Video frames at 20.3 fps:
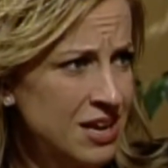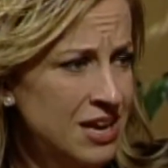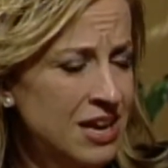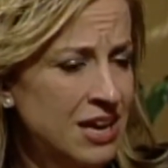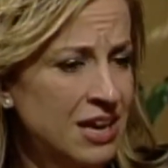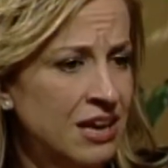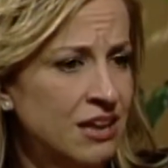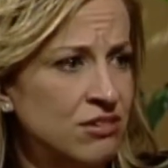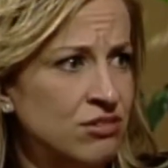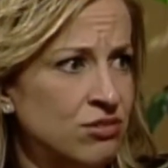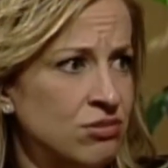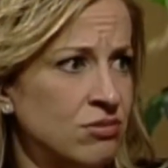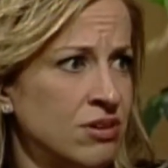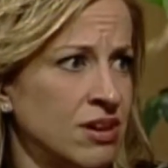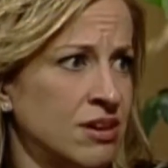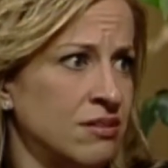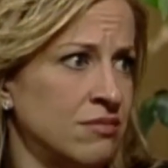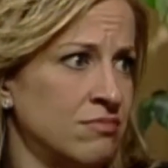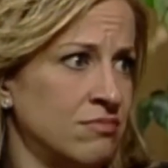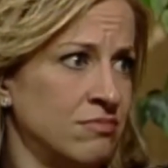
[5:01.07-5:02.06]
and you
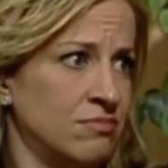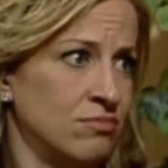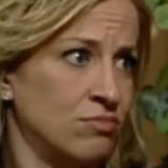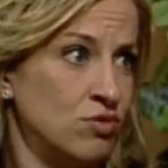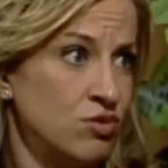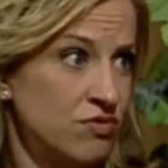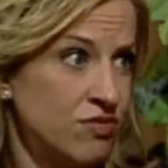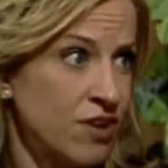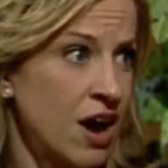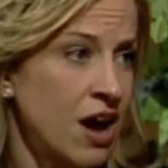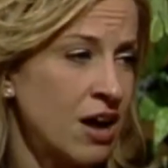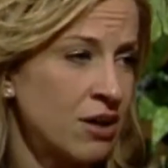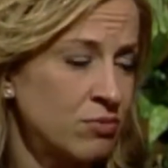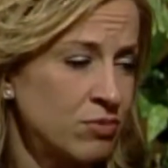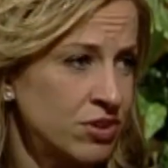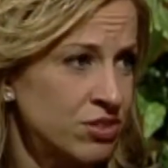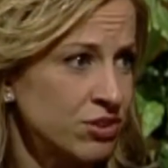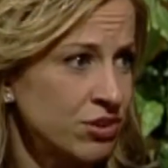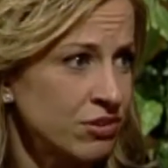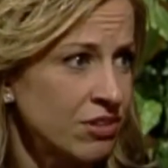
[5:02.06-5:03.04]
can move on
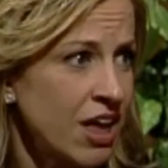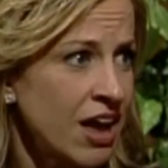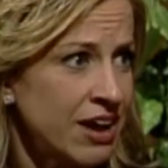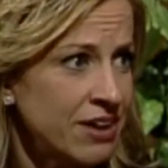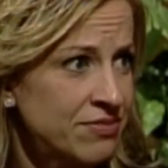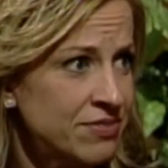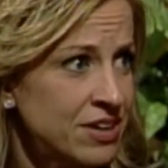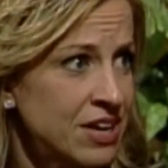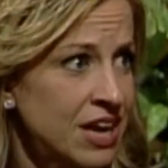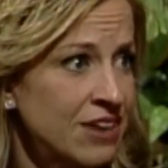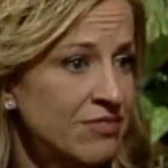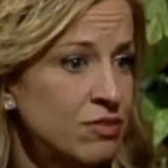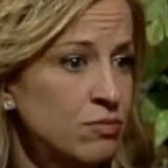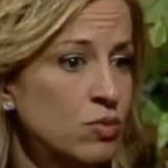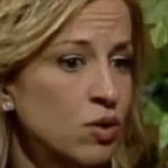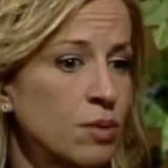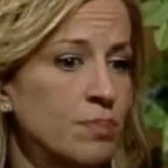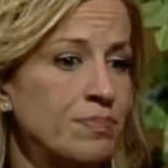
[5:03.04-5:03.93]
with your life and have a more